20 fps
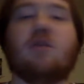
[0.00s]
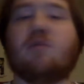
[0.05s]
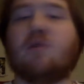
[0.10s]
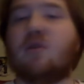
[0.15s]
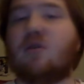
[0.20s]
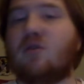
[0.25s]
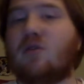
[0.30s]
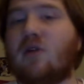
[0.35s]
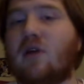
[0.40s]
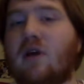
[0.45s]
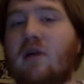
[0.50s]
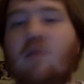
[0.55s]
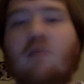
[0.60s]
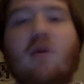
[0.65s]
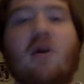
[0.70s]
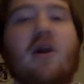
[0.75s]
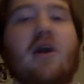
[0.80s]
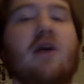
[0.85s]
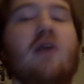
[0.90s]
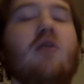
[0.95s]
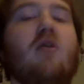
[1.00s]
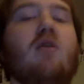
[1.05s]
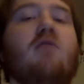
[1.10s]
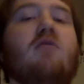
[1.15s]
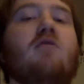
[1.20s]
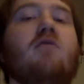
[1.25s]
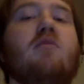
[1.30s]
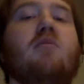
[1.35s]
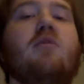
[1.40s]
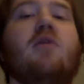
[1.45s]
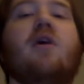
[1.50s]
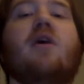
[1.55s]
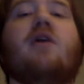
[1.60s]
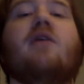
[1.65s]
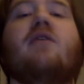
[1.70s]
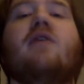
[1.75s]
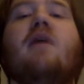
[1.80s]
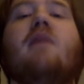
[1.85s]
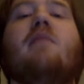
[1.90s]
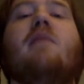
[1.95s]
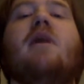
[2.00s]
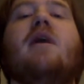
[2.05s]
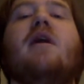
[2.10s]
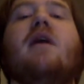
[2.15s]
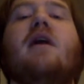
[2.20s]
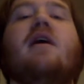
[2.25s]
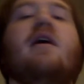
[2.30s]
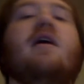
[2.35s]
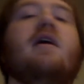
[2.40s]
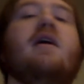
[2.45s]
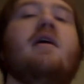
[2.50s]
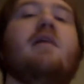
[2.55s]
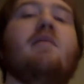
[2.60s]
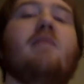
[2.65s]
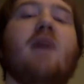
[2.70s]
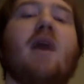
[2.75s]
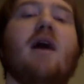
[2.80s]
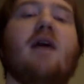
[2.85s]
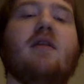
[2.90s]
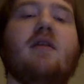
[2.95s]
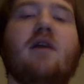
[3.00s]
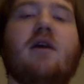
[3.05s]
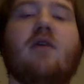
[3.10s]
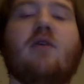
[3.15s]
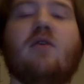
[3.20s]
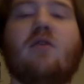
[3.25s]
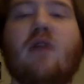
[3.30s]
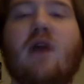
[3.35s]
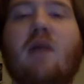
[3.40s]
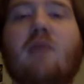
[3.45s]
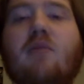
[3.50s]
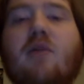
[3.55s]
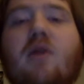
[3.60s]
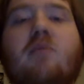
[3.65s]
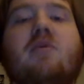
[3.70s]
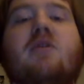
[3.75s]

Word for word: but it looked like it might have hit off of a player that made a uh, impact there on that play.